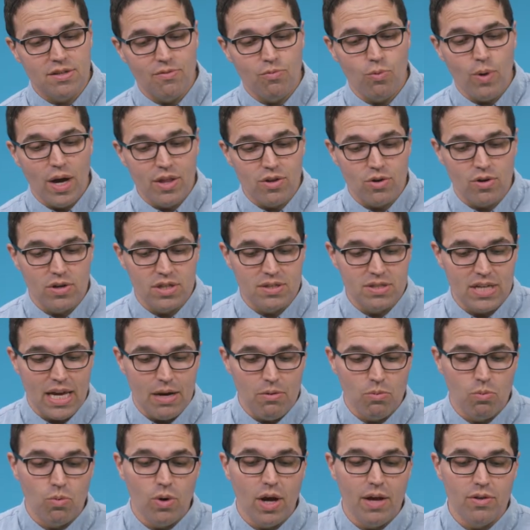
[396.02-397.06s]
both because
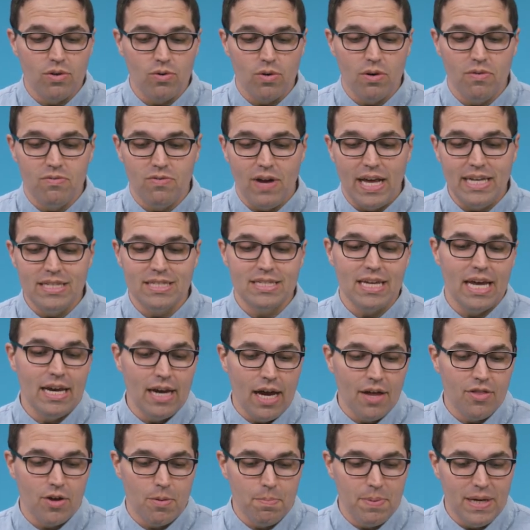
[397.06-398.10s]
of weather events and
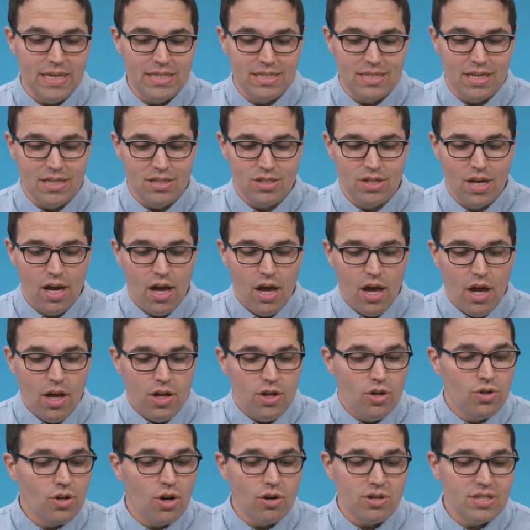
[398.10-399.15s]
other pieces.
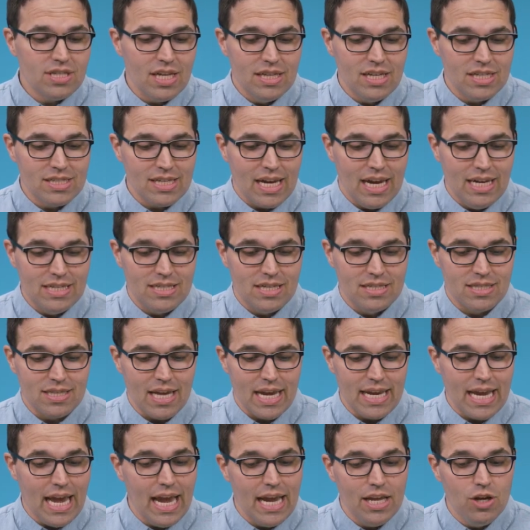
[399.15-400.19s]
You'll notice in this case, it's
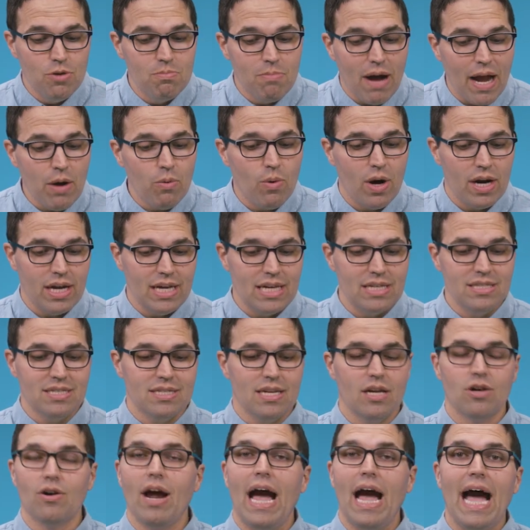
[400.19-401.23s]
like, hey, you might want to
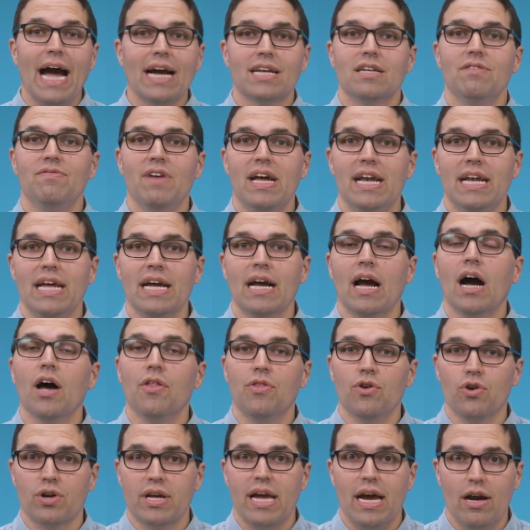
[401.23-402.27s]
consider activating
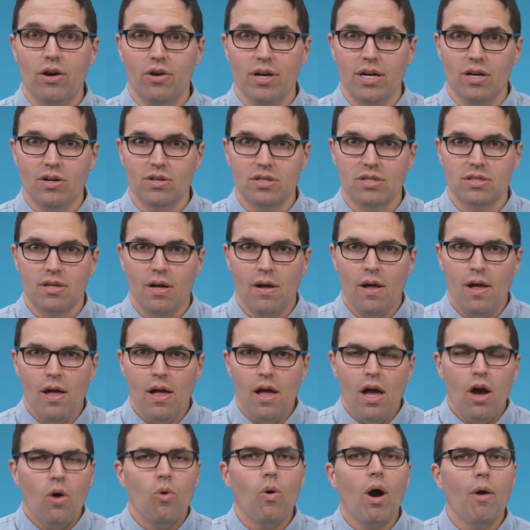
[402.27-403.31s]
other carriers.
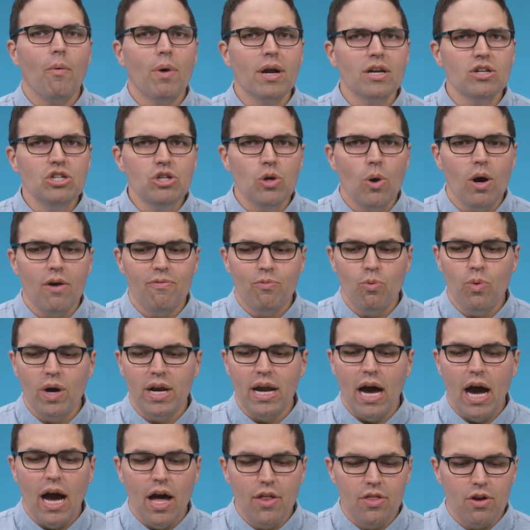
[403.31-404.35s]
Well, I want to show off one
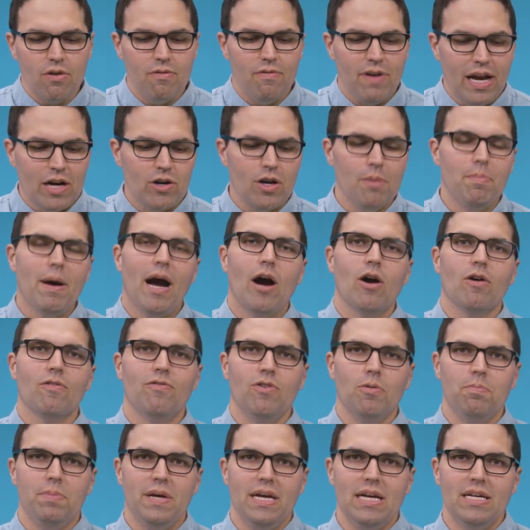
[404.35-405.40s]
other very
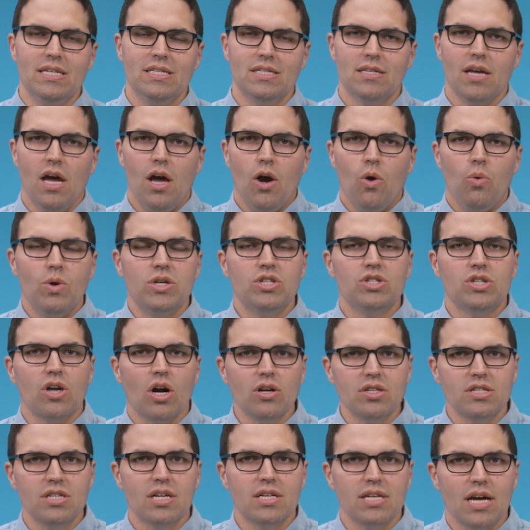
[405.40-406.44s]
powerful piece, which
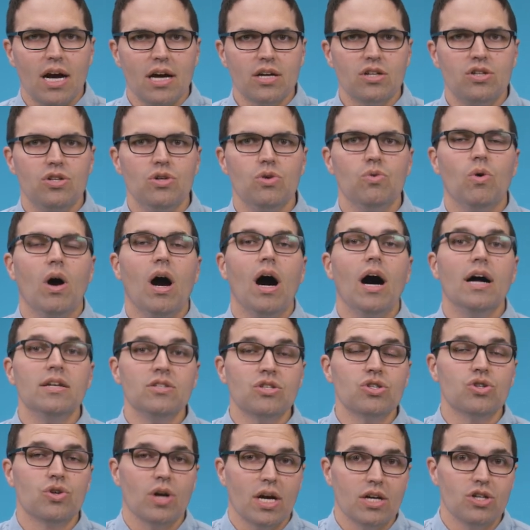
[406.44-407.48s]
starts to talk to
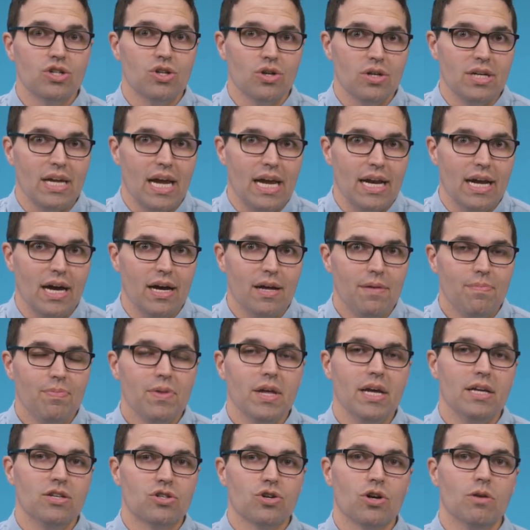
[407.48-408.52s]
unstructured data
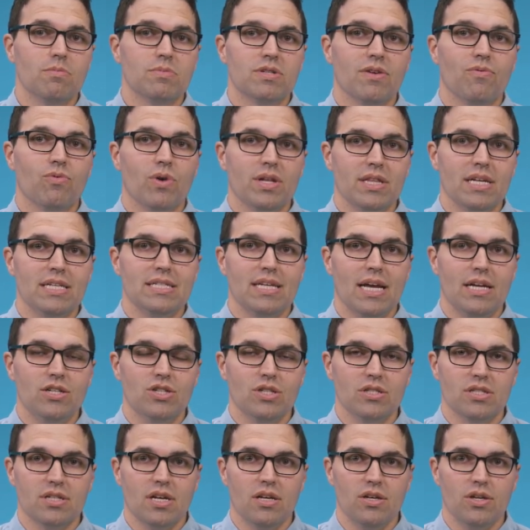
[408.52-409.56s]
in terms of what these
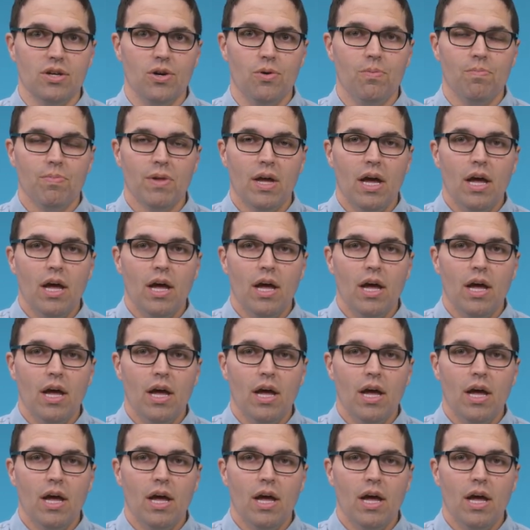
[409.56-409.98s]
agents can do.